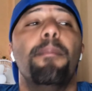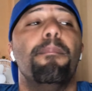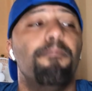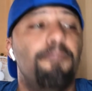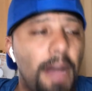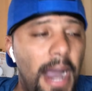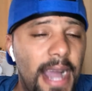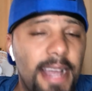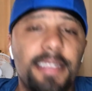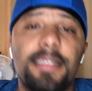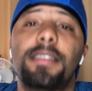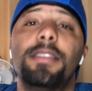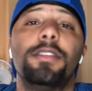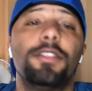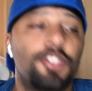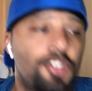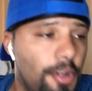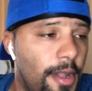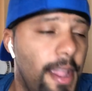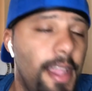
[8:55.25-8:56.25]
Boxing,
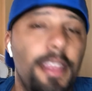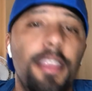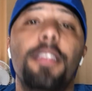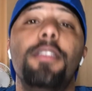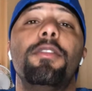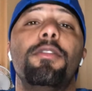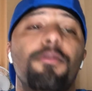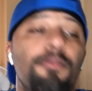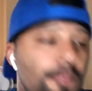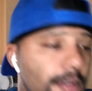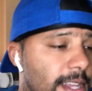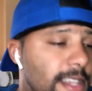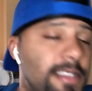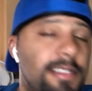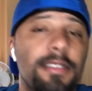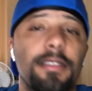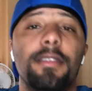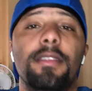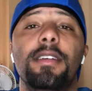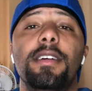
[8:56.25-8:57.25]
training,
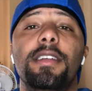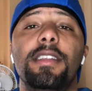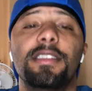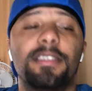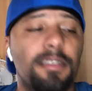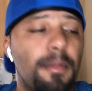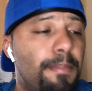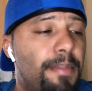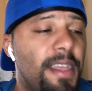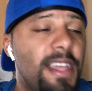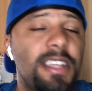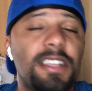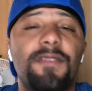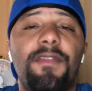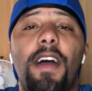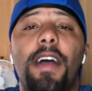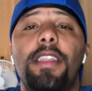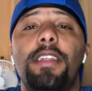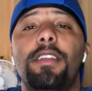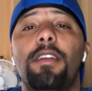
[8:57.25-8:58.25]
resting. It's the biggest
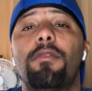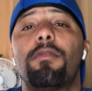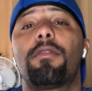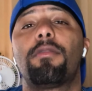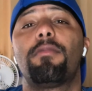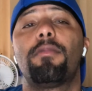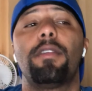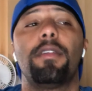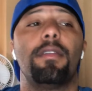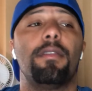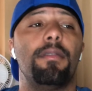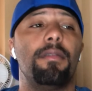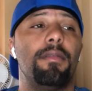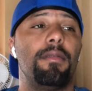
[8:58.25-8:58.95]
fight of your career